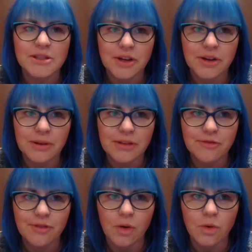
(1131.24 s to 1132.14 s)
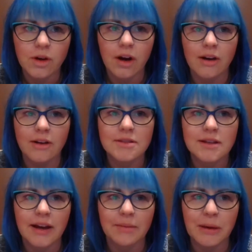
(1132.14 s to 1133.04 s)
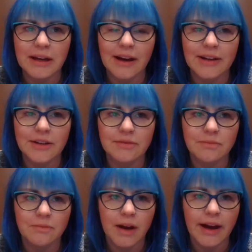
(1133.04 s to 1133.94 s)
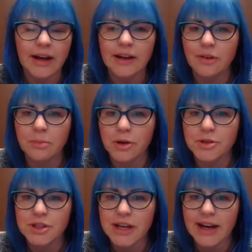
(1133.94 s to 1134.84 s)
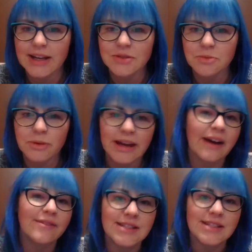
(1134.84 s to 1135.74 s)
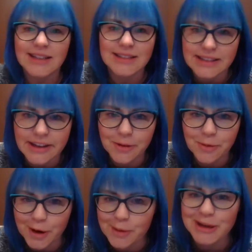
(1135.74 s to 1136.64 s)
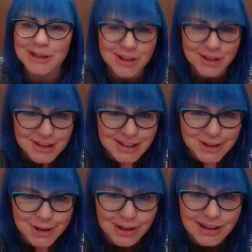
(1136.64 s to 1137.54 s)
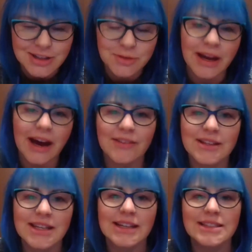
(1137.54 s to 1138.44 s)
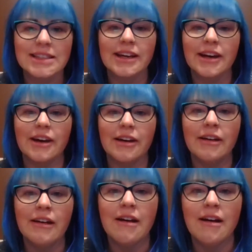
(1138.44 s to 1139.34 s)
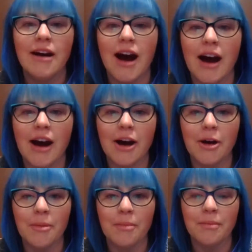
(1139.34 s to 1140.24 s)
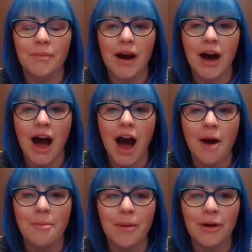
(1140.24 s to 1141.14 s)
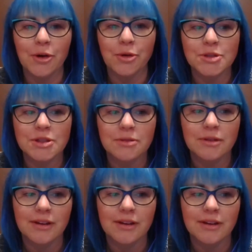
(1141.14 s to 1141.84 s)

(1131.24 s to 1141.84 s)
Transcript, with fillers: it started with phone calls. I mean, I, I kind of approached it as, we have this idea. We're a bunch of nursing students. We have this idea um, about